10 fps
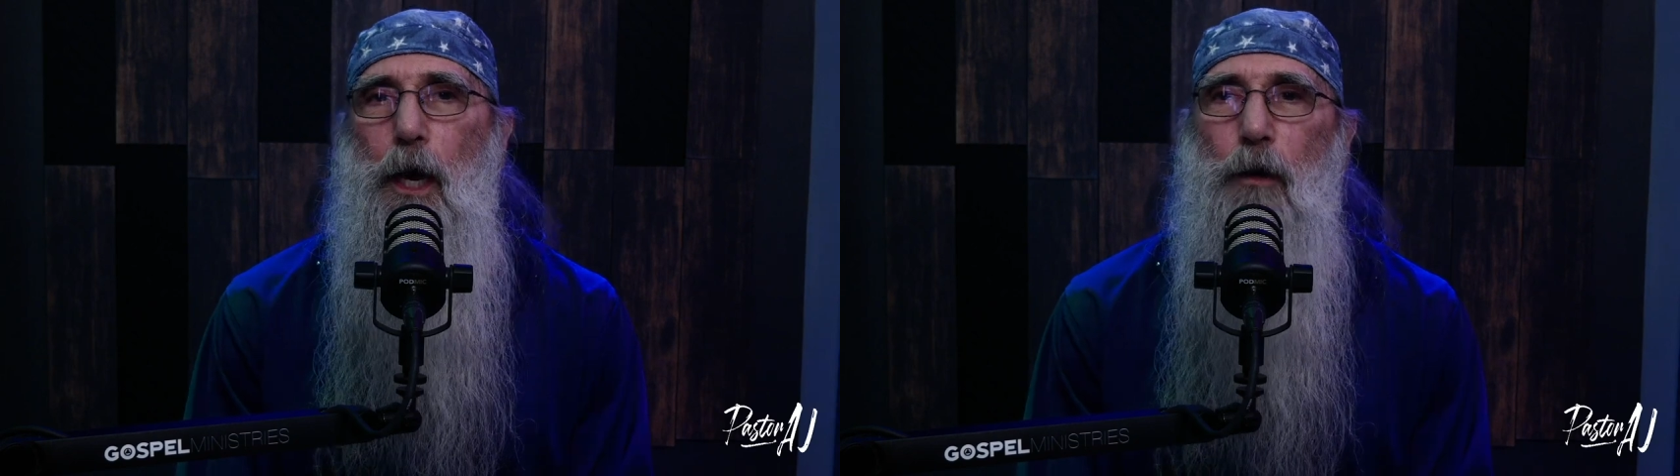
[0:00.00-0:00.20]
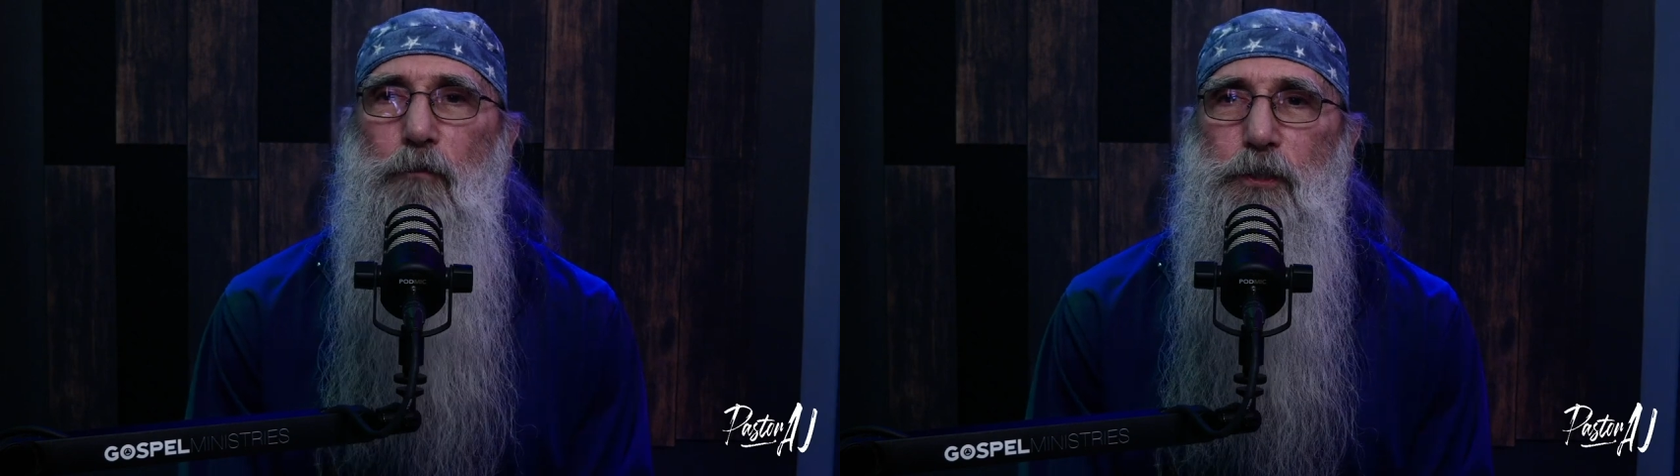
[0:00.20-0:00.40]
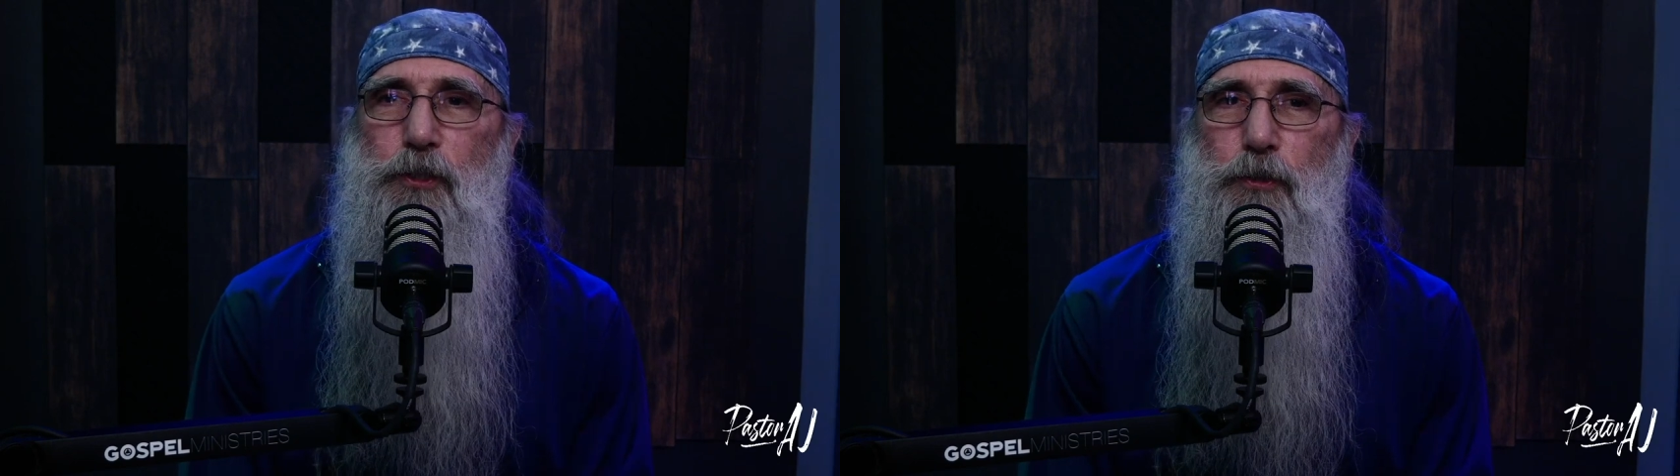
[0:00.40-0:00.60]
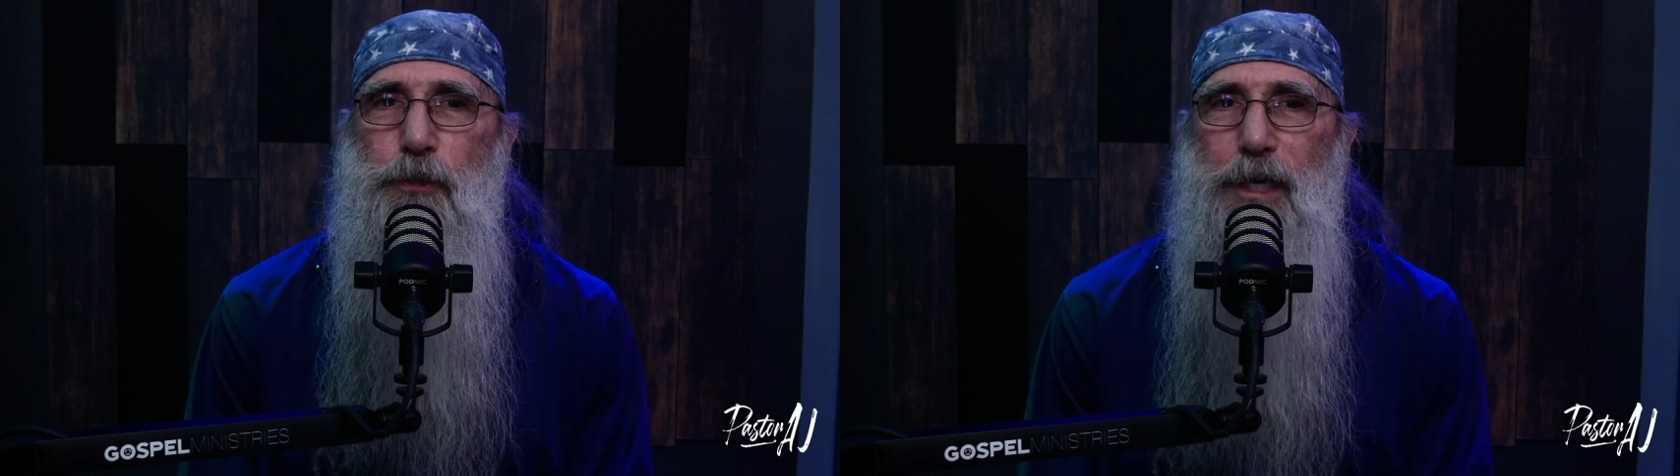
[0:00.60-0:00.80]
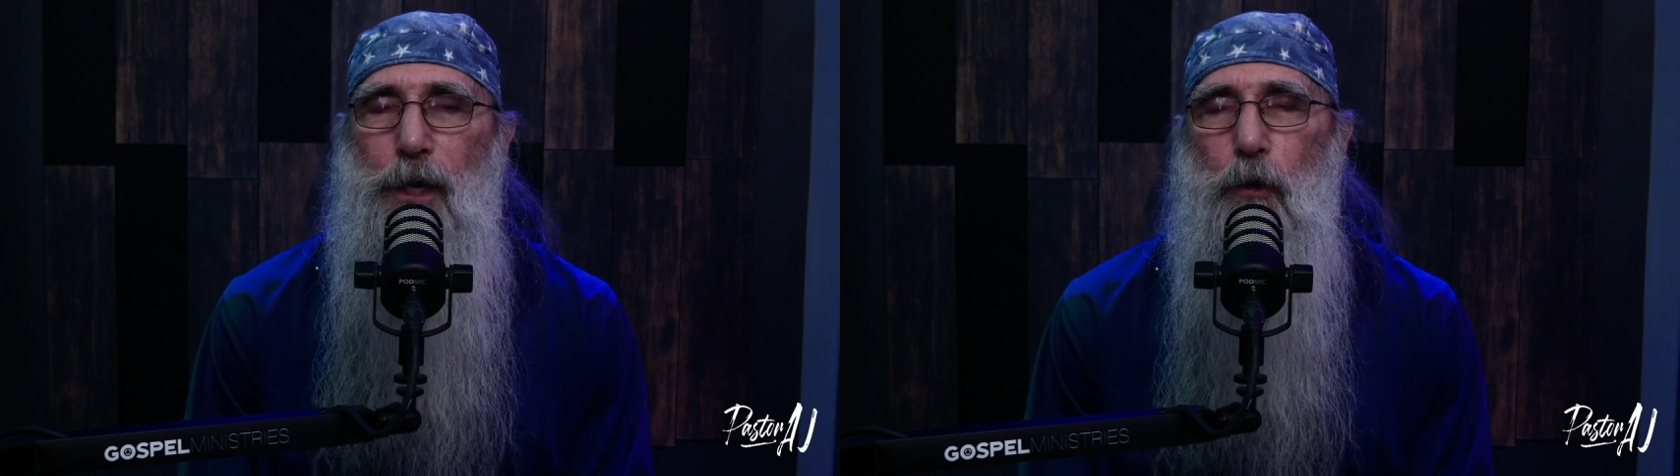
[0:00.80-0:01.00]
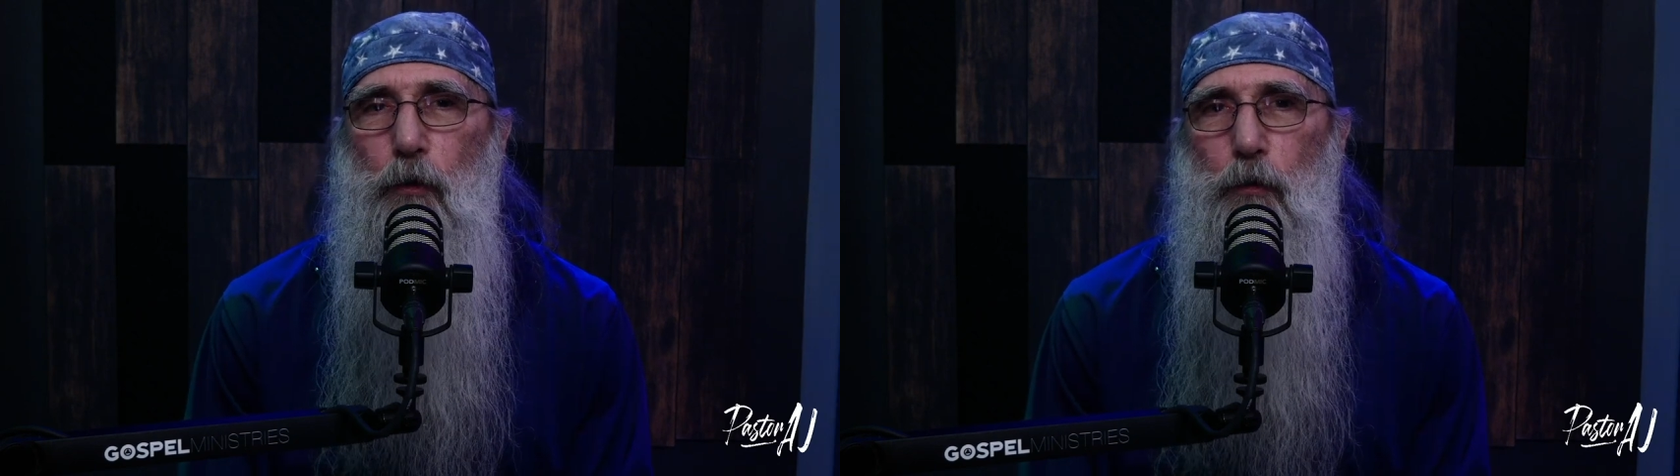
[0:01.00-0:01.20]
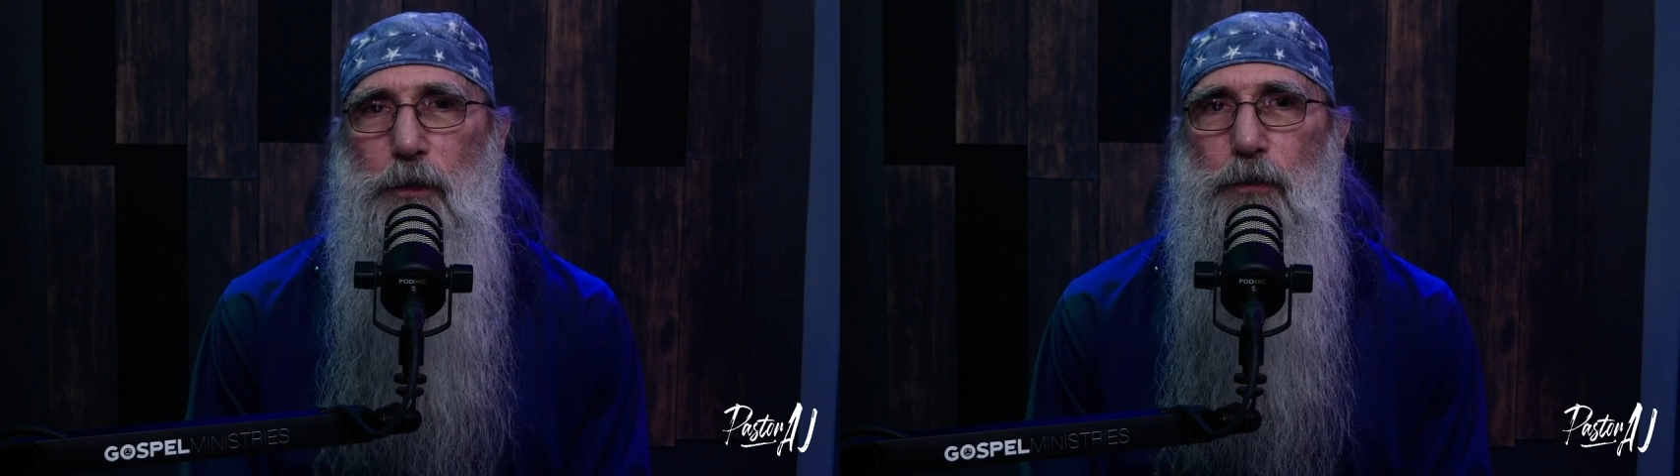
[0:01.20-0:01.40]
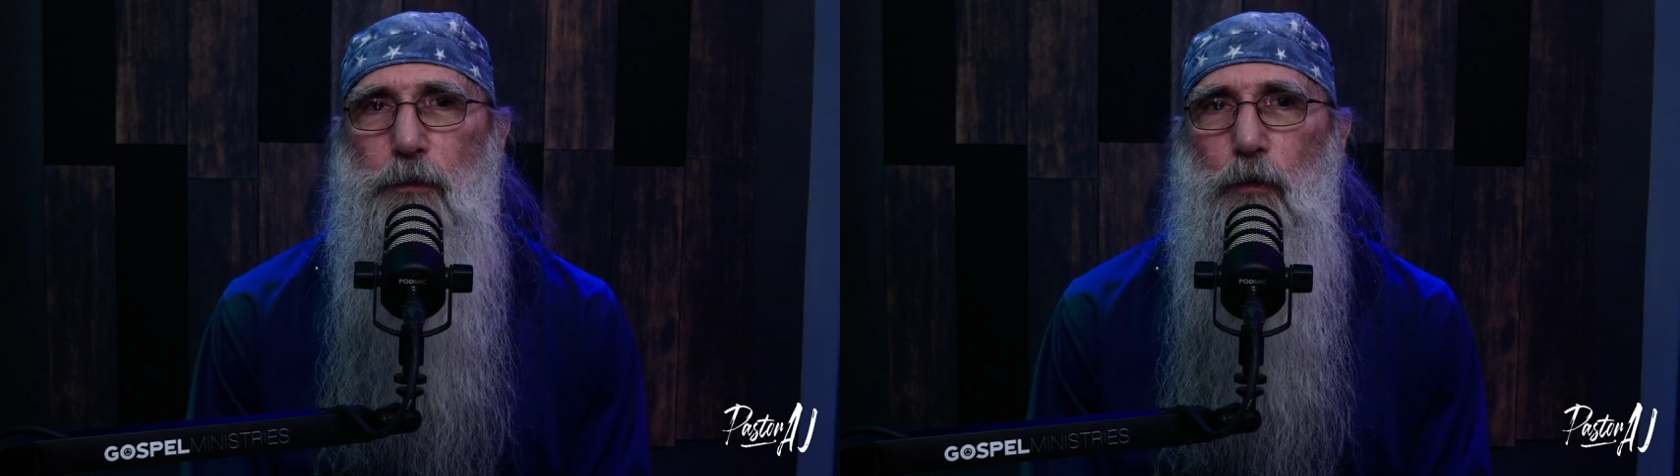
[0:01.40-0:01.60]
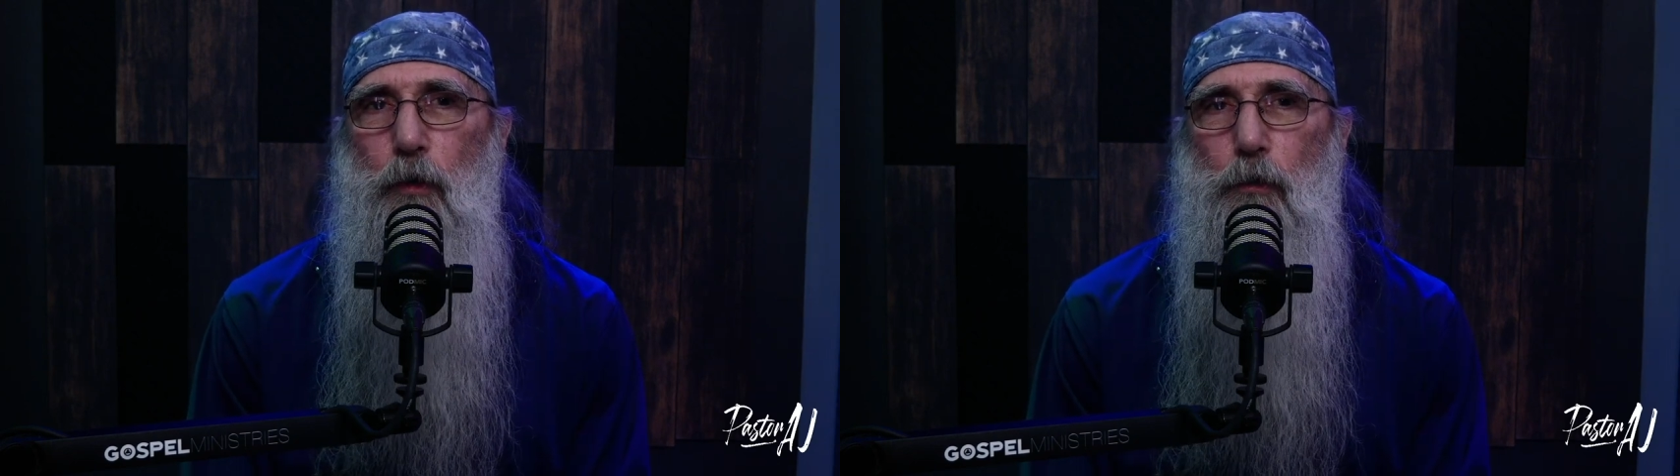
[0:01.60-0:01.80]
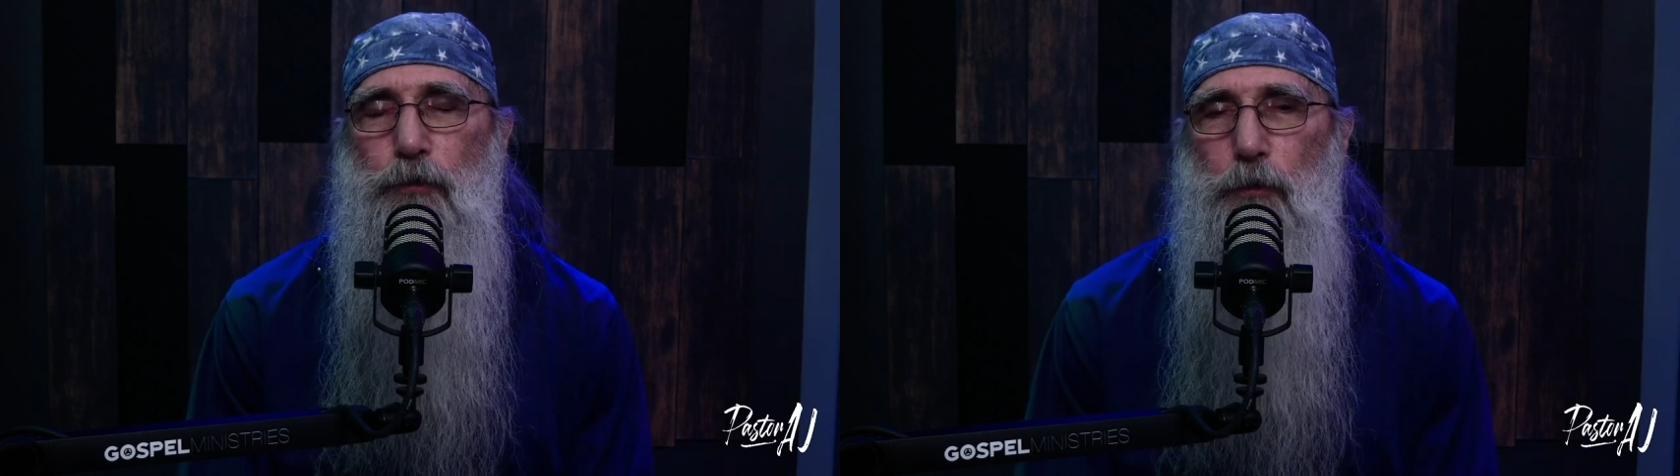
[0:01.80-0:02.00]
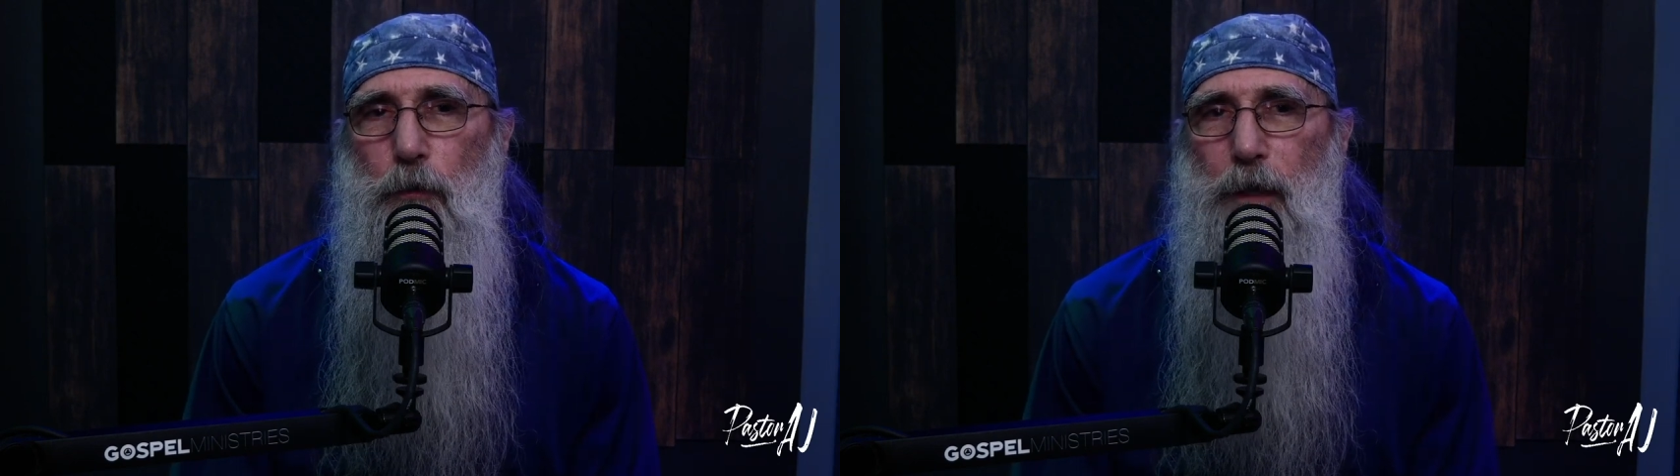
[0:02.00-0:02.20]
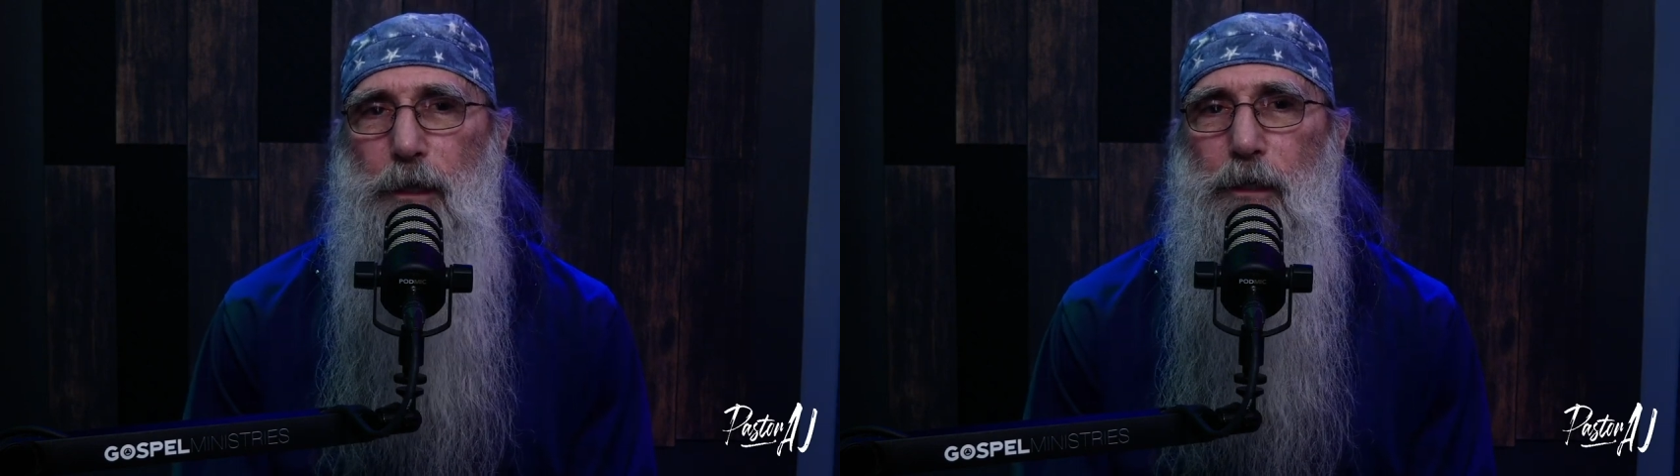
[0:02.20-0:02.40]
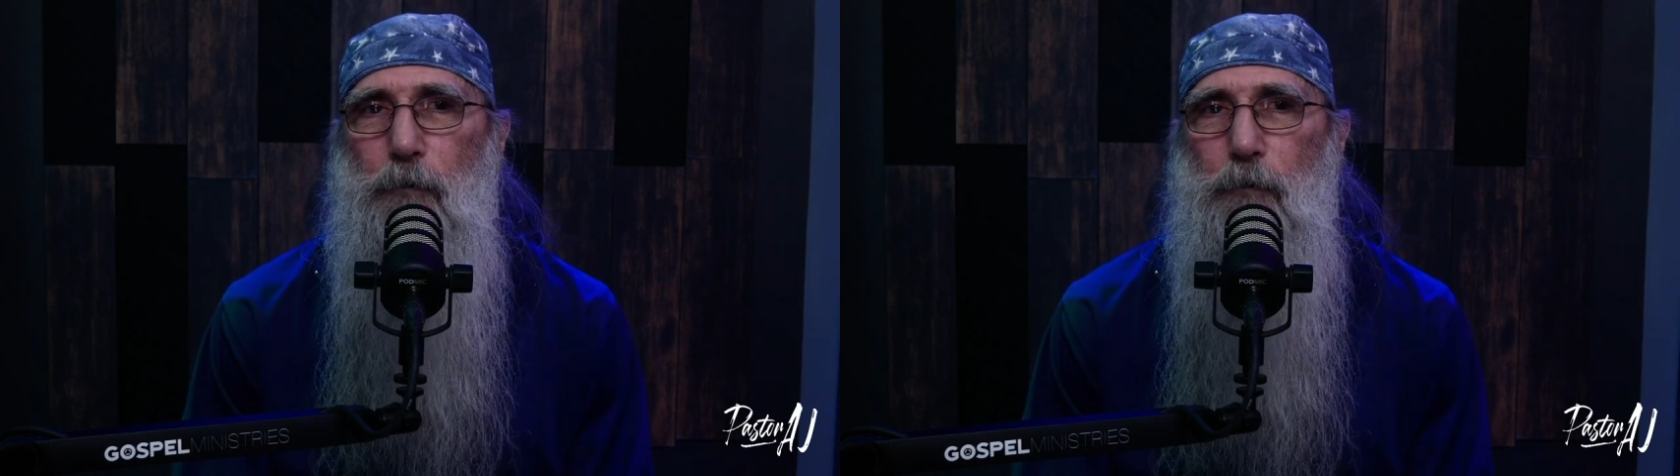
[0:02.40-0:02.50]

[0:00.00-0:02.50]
of a Judeo-Christian culture that